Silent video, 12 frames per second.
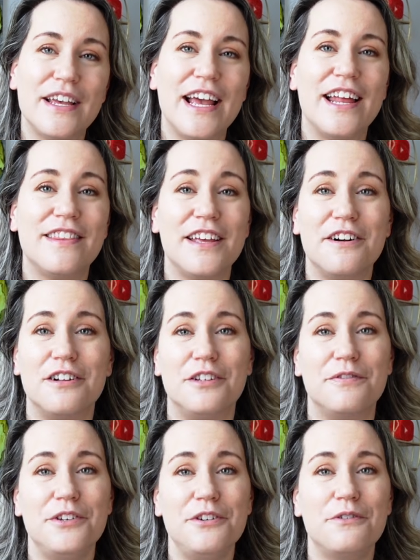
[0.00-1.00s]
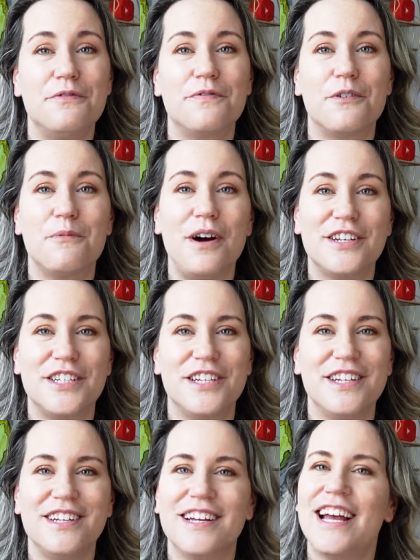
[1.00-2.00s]
and thank all of you for
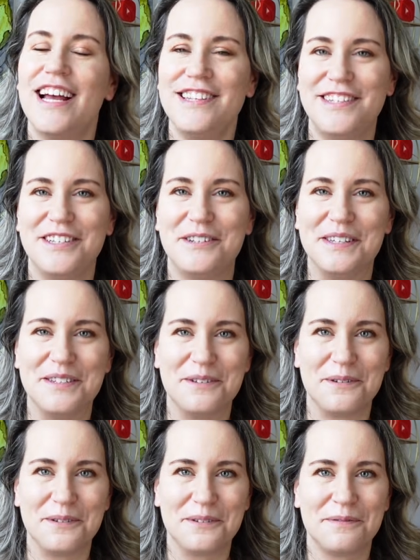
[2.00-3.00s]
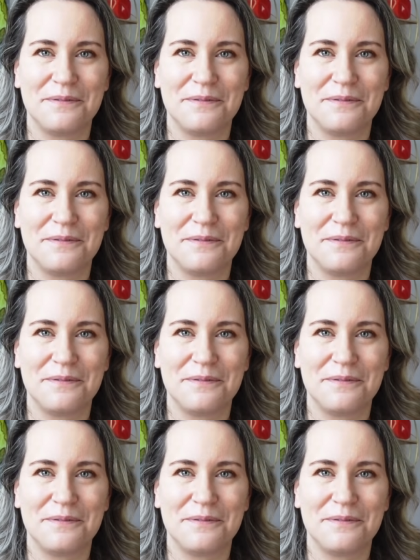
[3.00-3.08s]
watching, and see you soon.